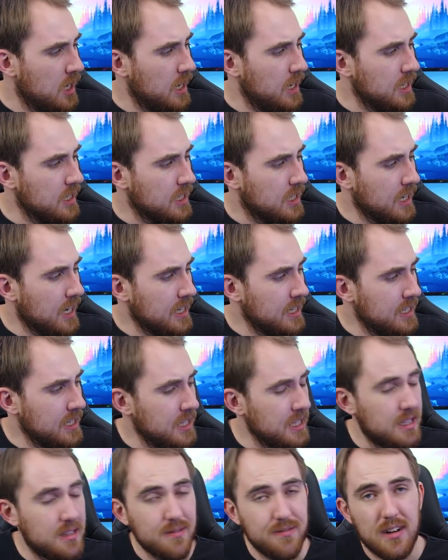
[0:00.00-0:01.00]
I kind of
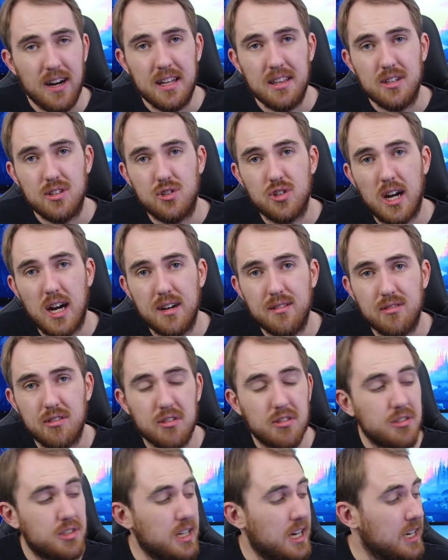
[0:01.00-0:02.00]
need to find the
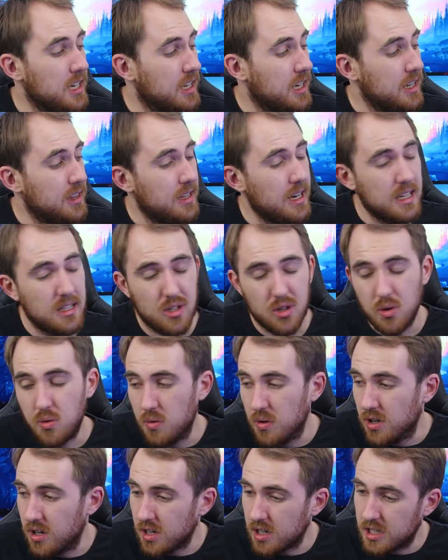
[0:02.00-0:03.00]
drivers and get that to
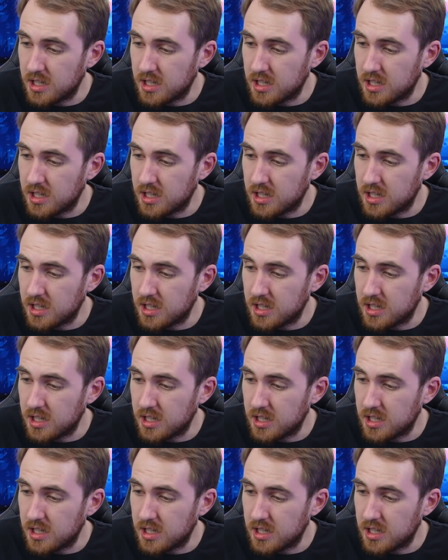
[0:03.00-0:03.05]
work.